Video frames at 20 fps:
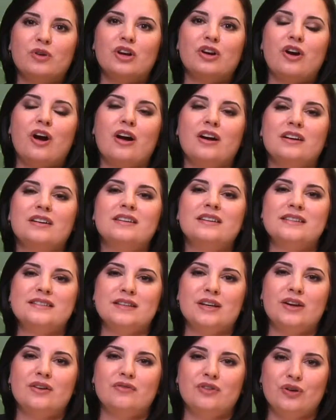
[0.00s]

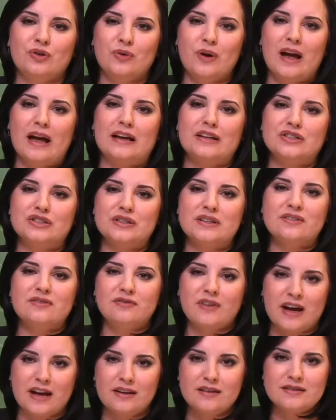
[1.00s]
regardless of who actually
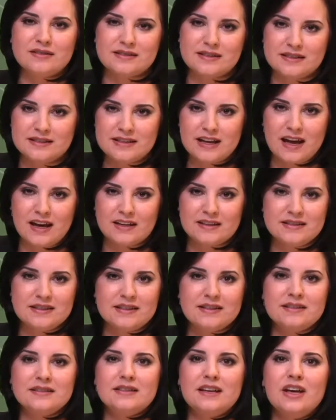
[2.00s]
files the
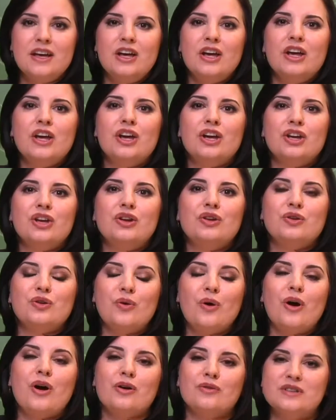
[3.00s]
taxes,
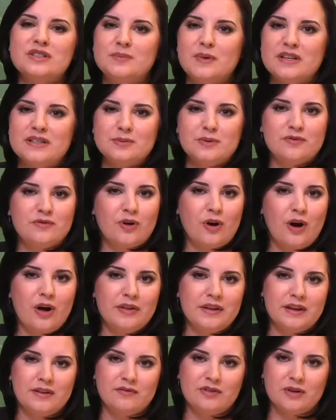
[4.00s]
you are responsible for all
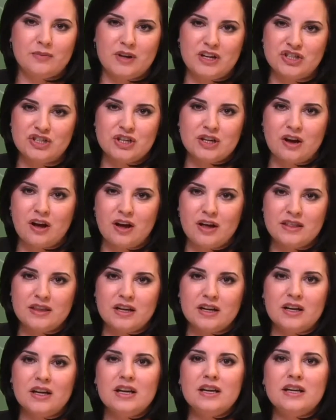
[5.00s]
the information on
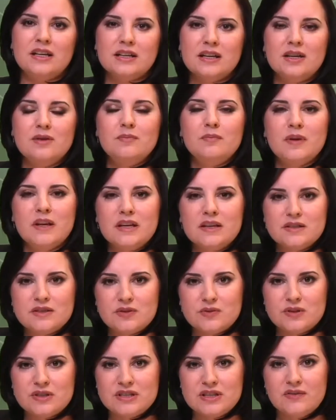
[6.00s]
there, and it can be a
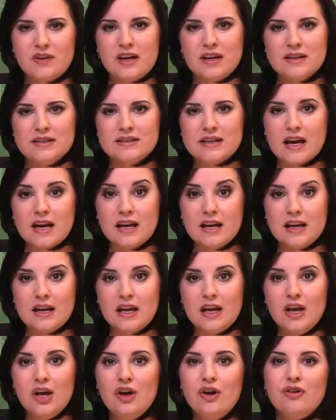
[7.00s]
source of
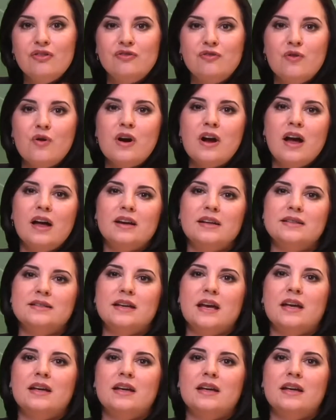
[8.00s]
anxiety. 4 out of